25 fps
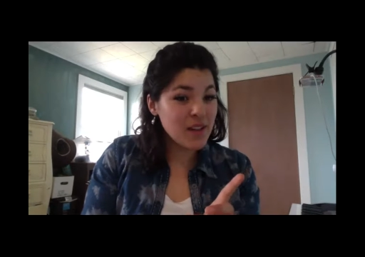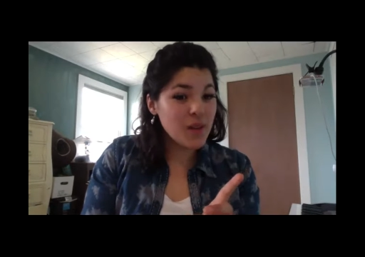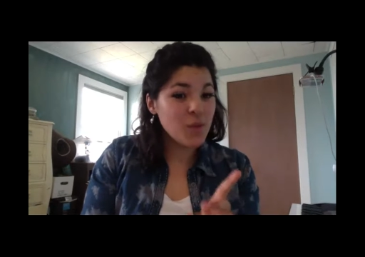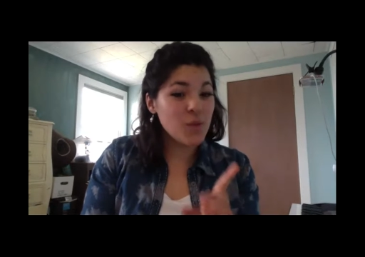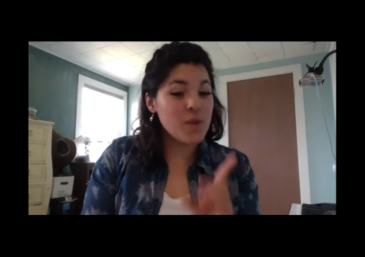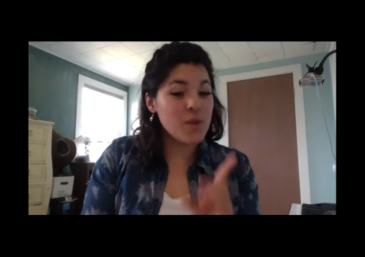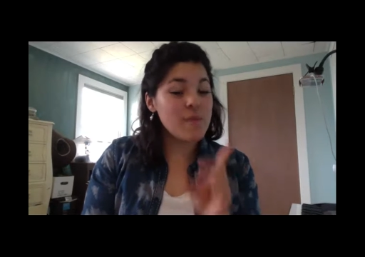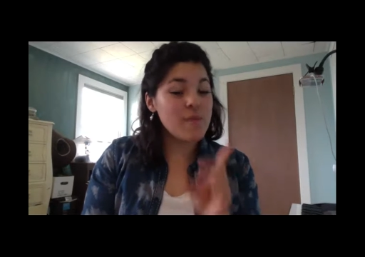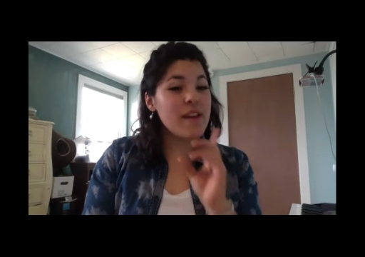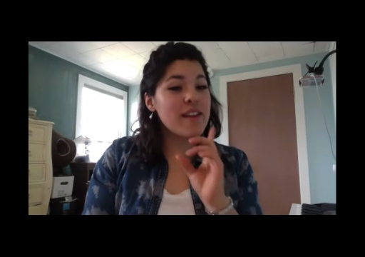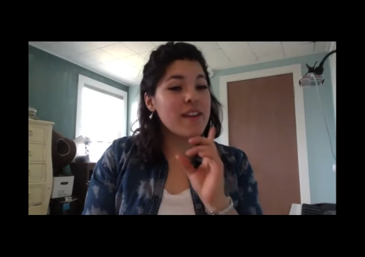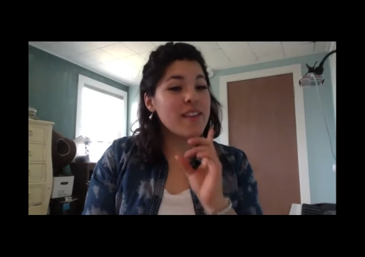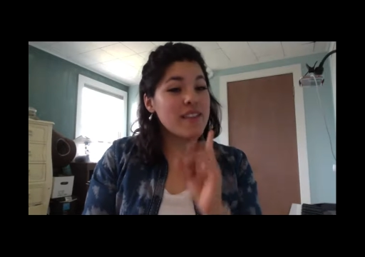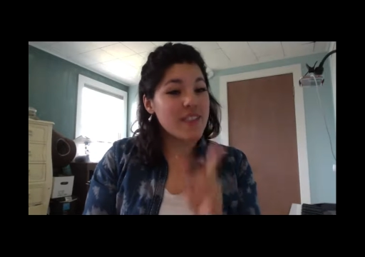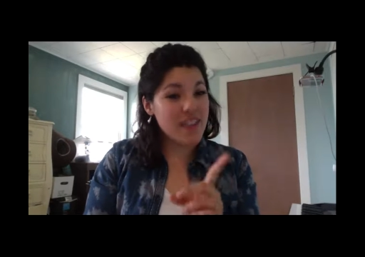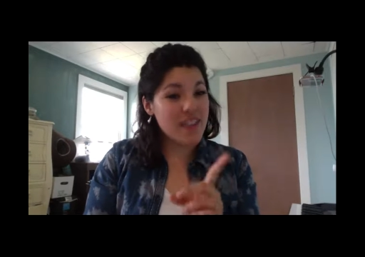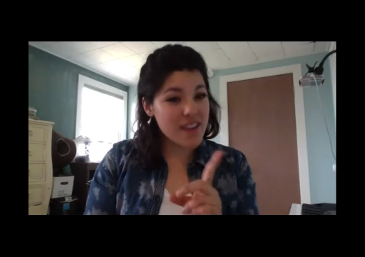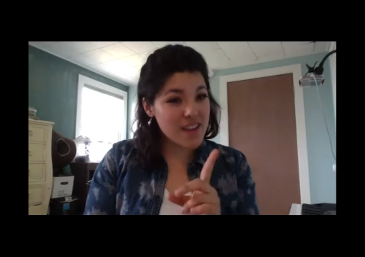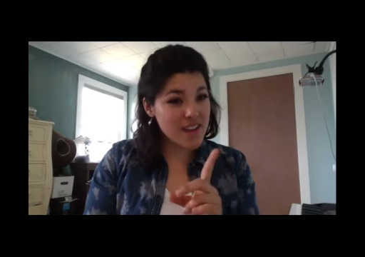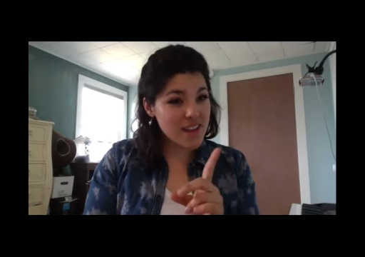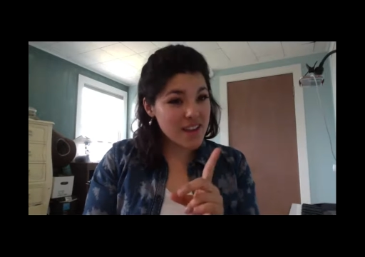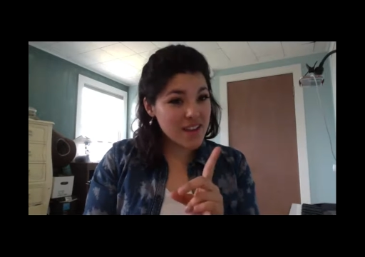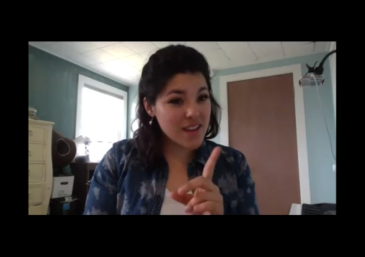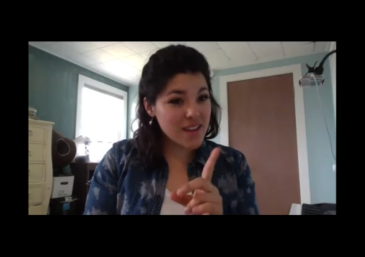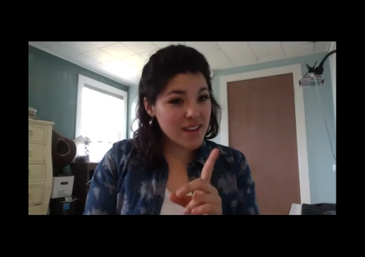we may
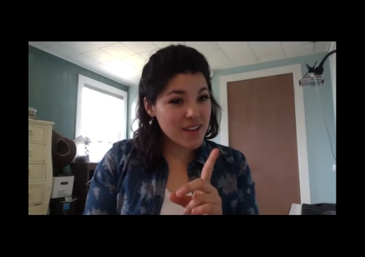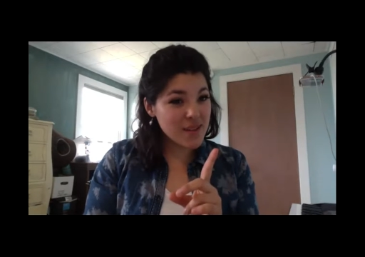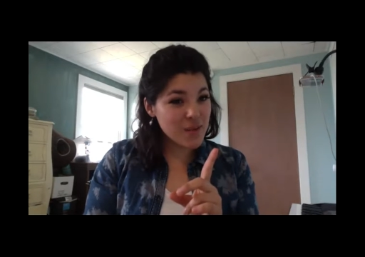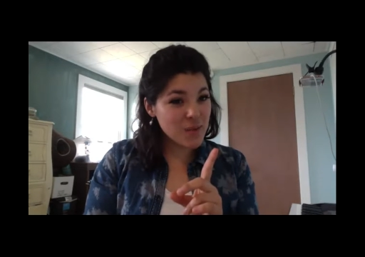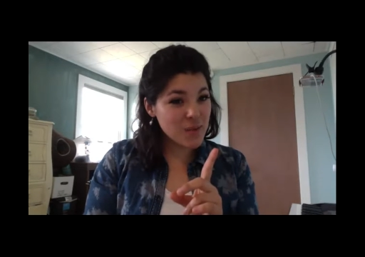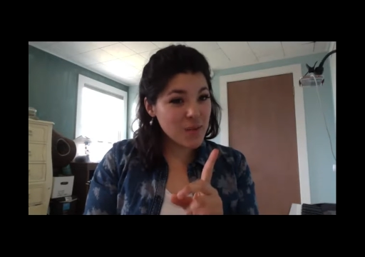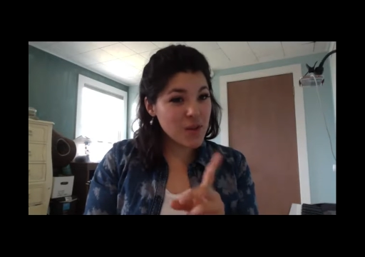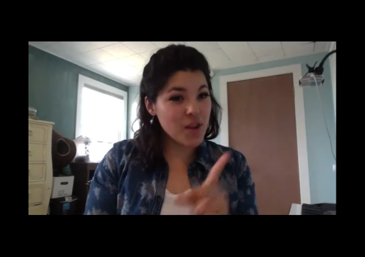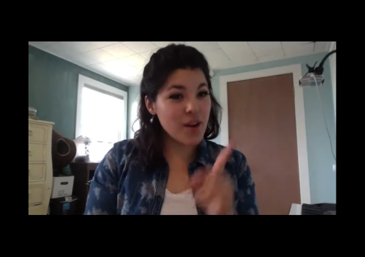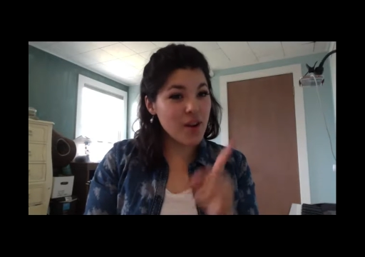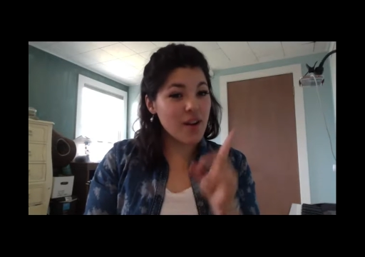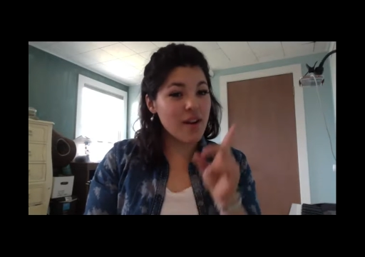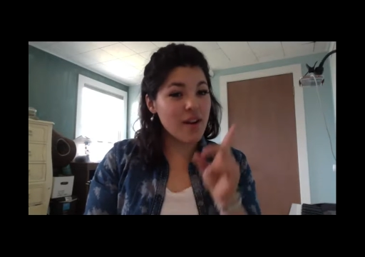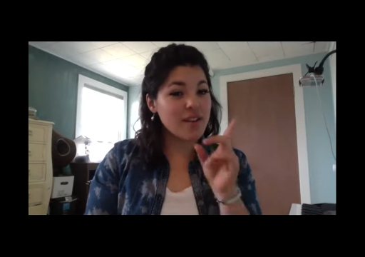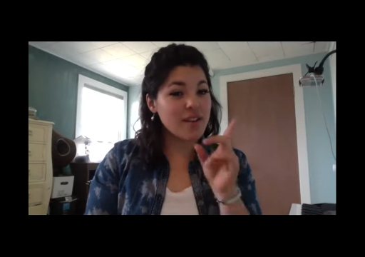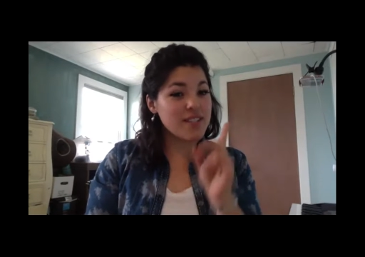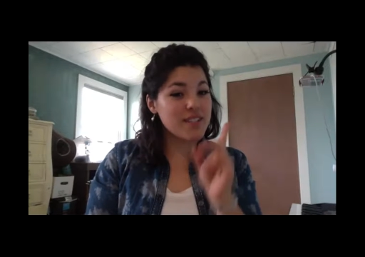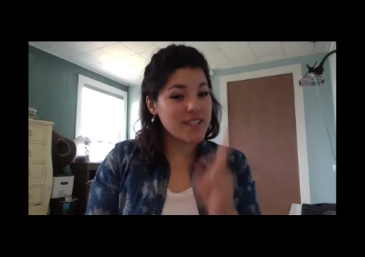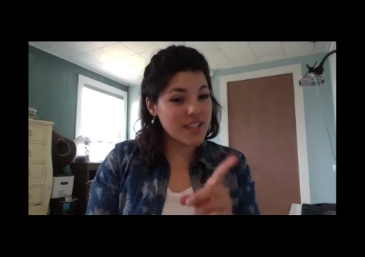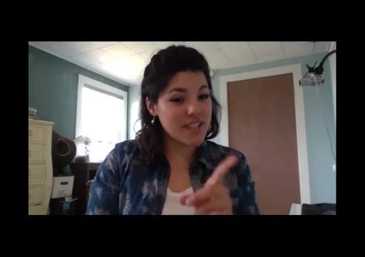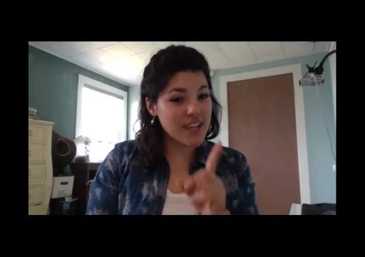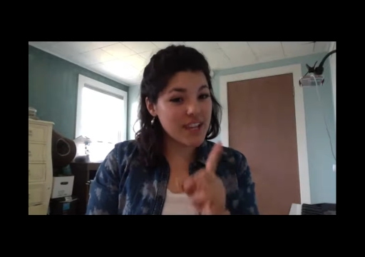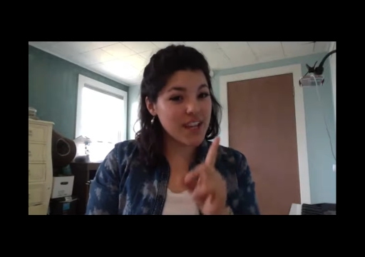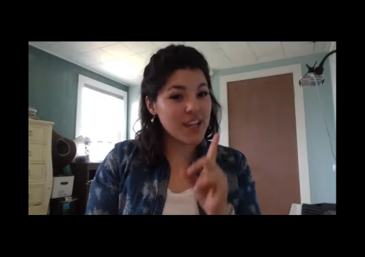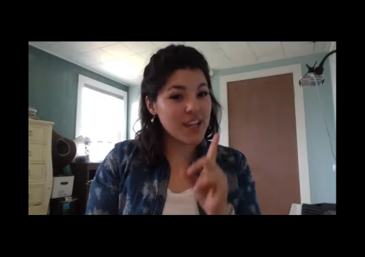think we are
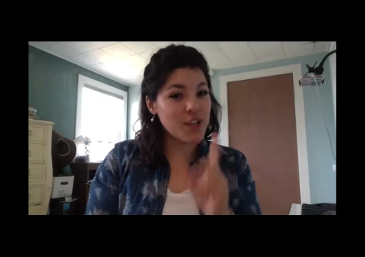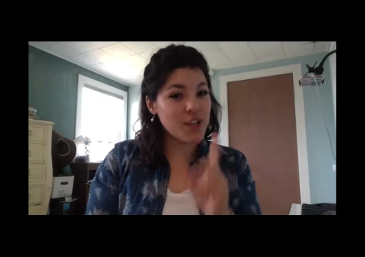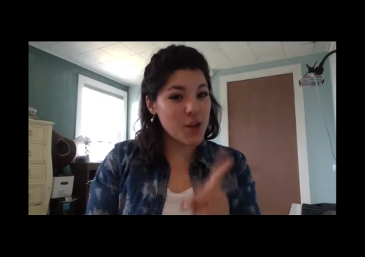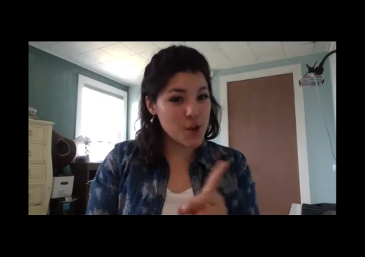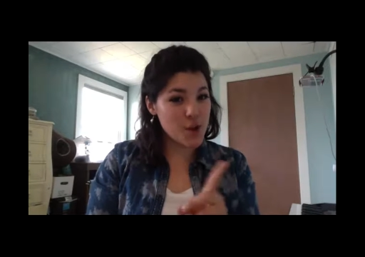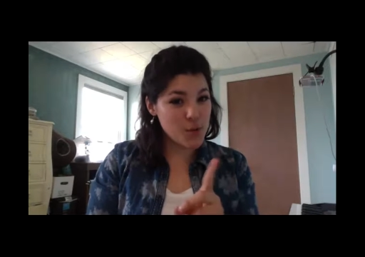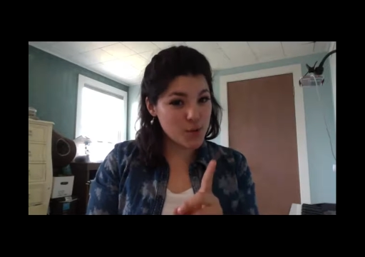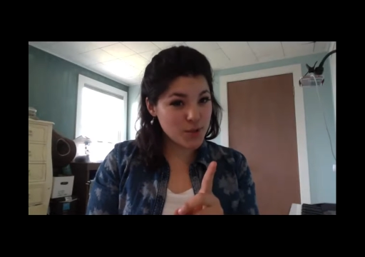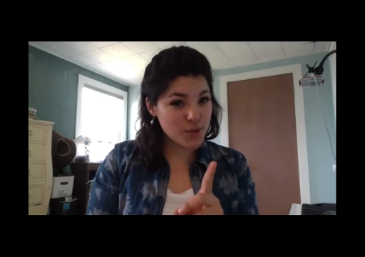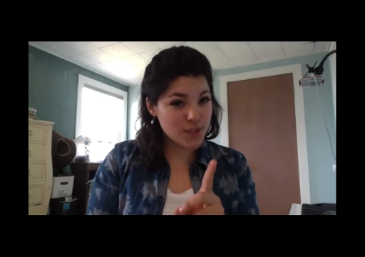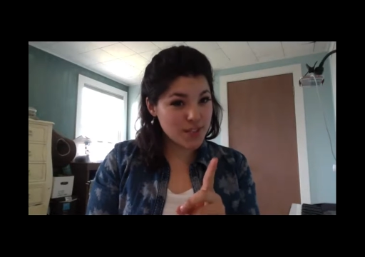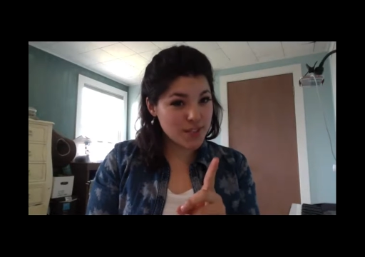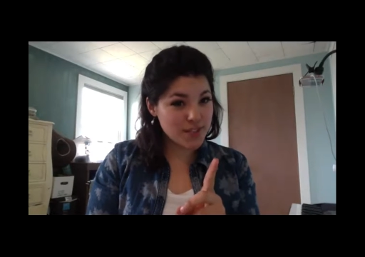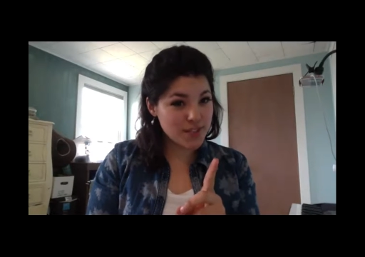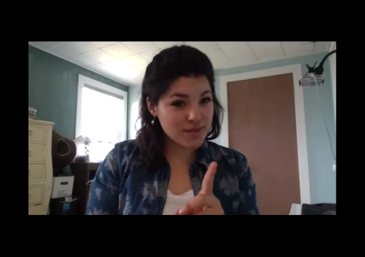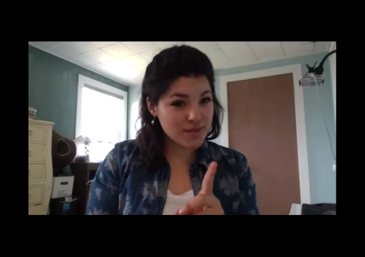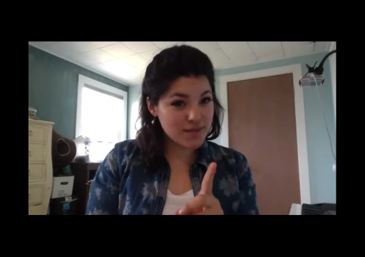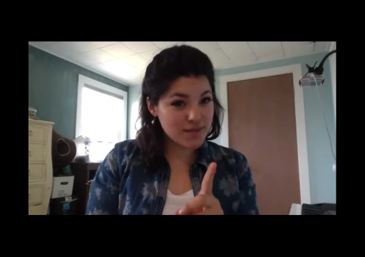singing a note,